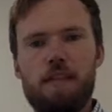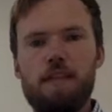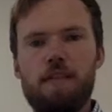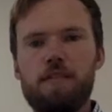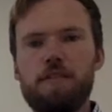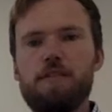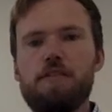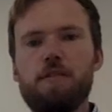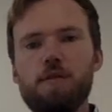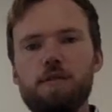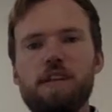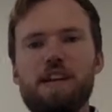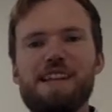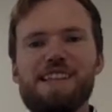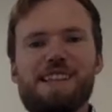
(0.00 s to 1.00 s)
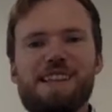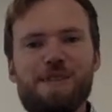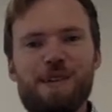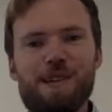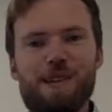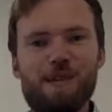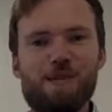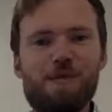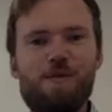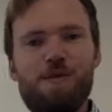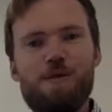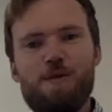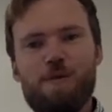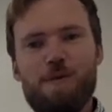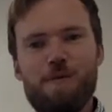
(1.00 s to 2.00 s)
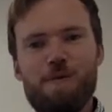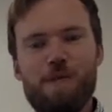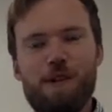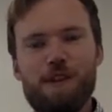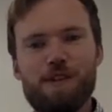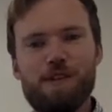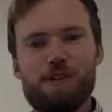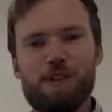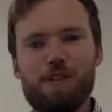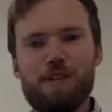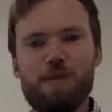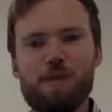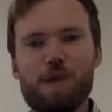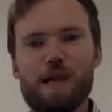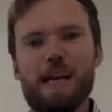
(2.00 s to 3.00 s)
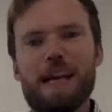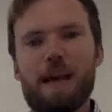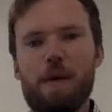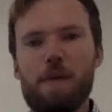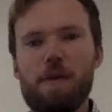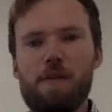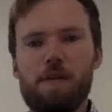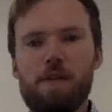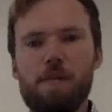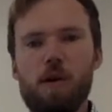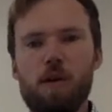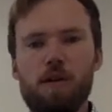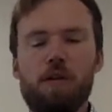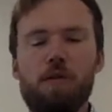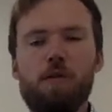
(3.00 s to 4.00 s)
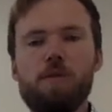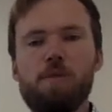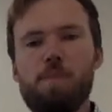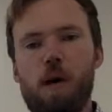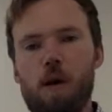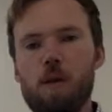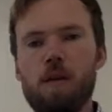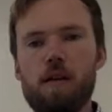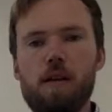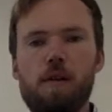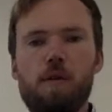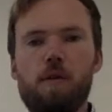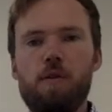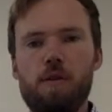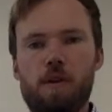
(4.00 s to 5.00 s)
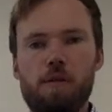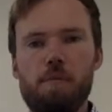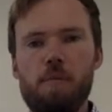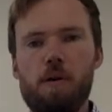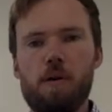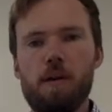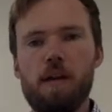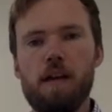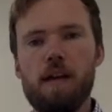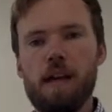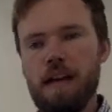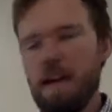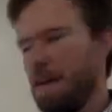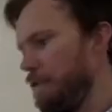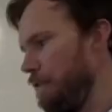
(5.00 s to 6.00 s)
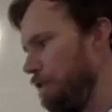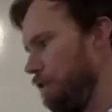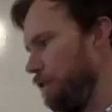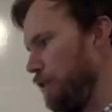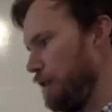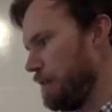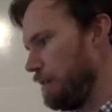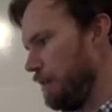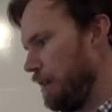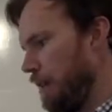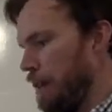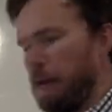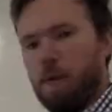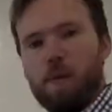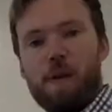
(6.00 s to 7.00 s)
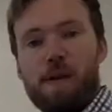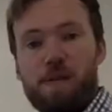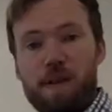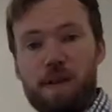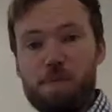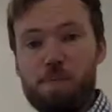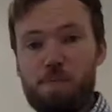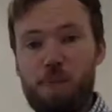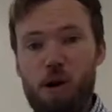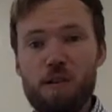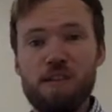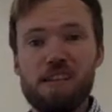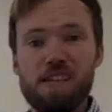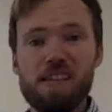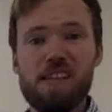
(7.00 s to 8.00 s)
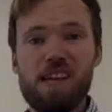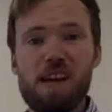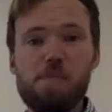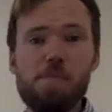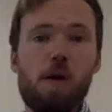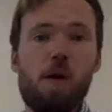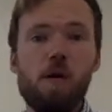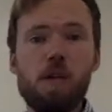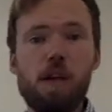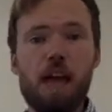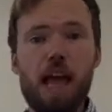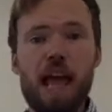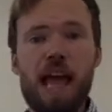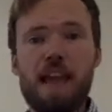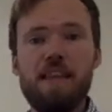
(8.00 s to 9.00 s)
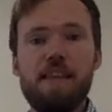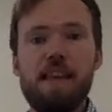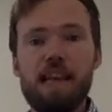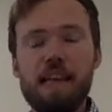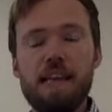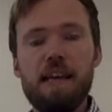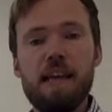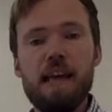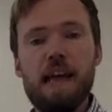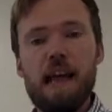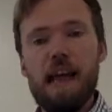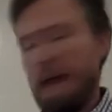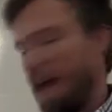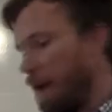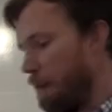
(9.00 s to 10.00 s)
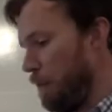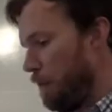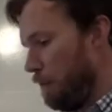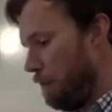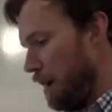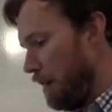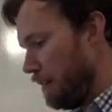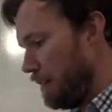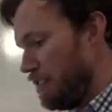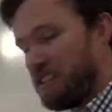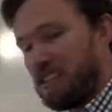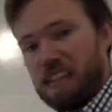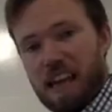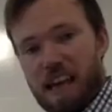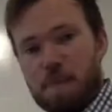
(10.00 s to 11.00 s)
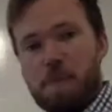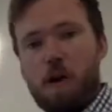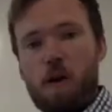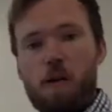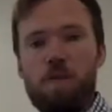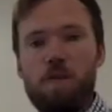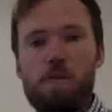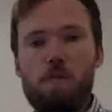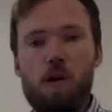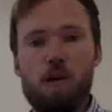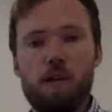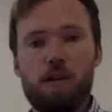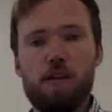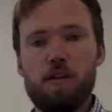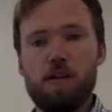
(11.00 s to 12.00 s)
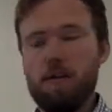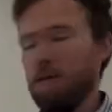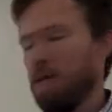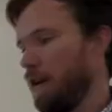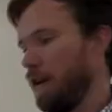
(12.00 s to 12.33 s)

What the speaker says: There are two things that we look for when we're trying to work out whether a molecule is polar or non-polar. Firstly, whether the bonds are polar, and then about the shape of the molecule.